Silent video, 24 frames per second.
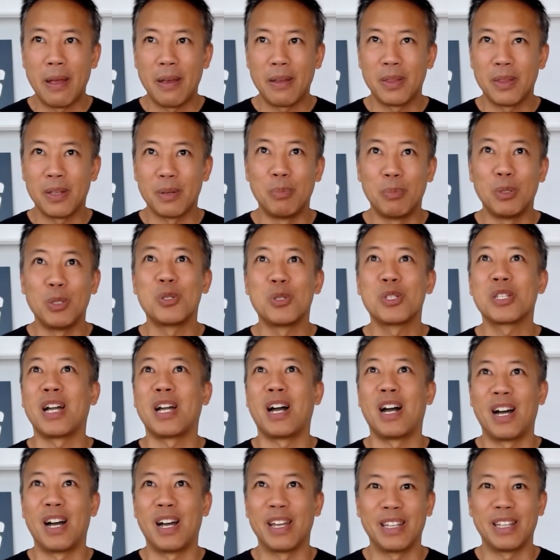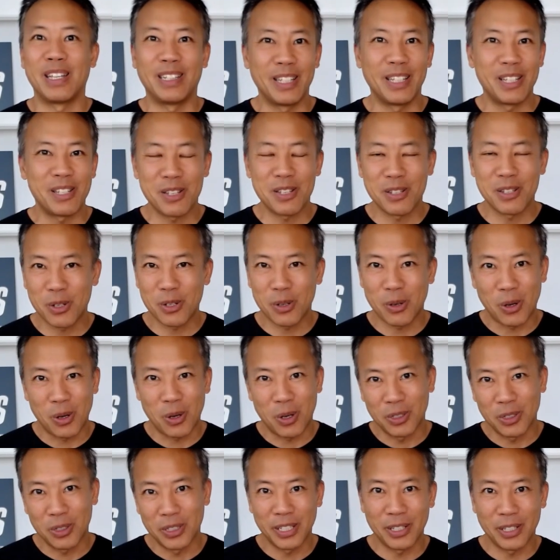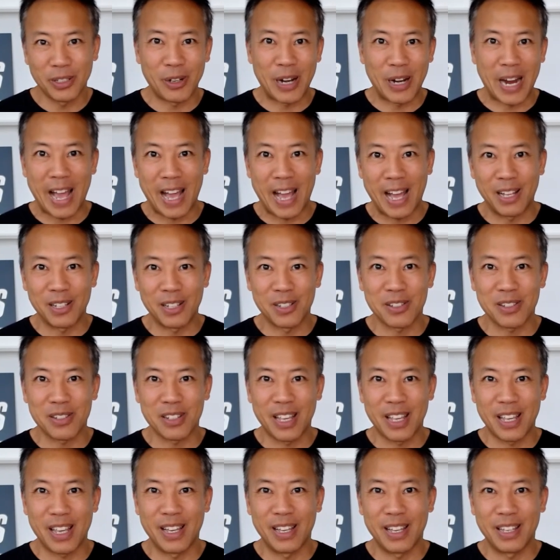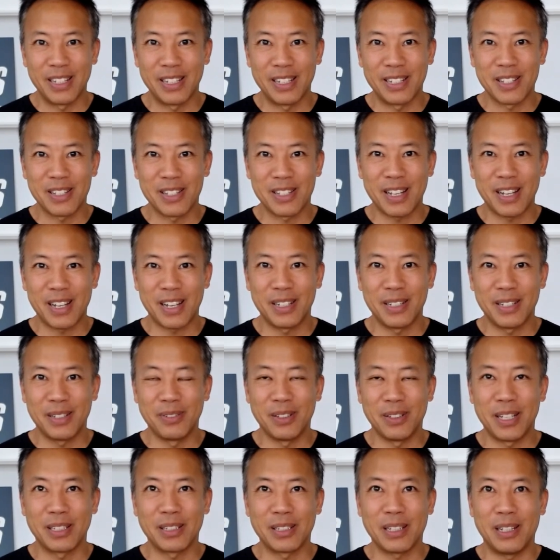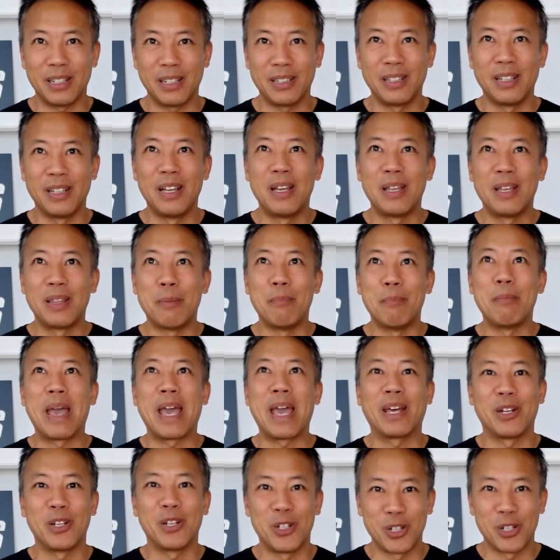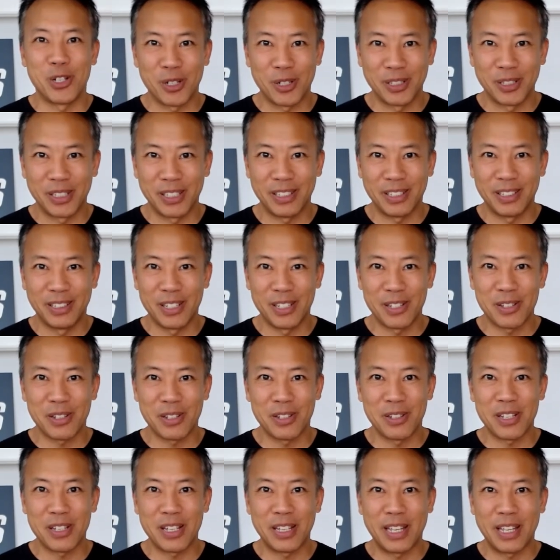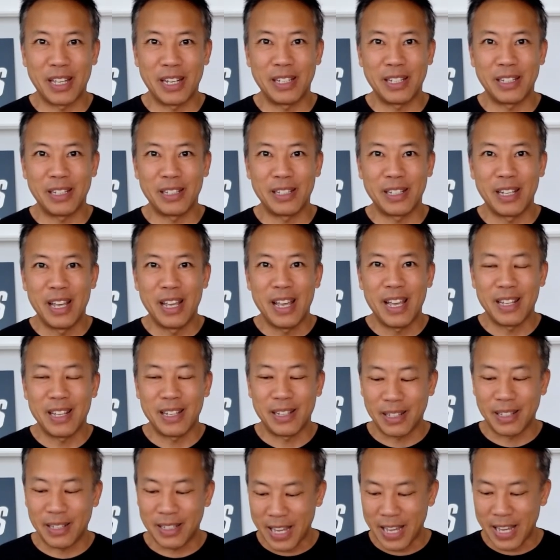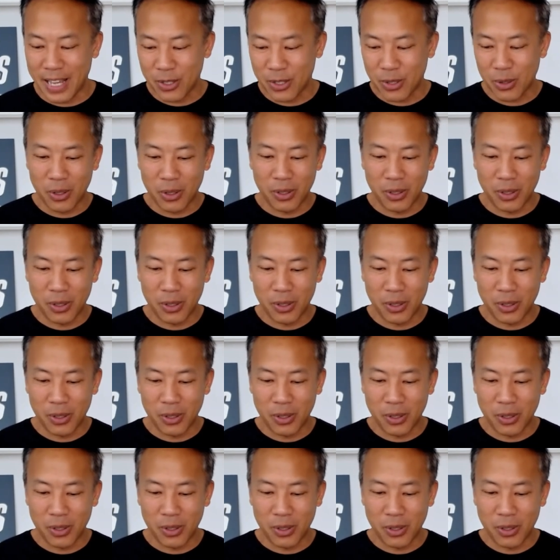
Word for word: the blue sky. It listens to all the other hats and it's kind of like the manager. It listens and then it it takes all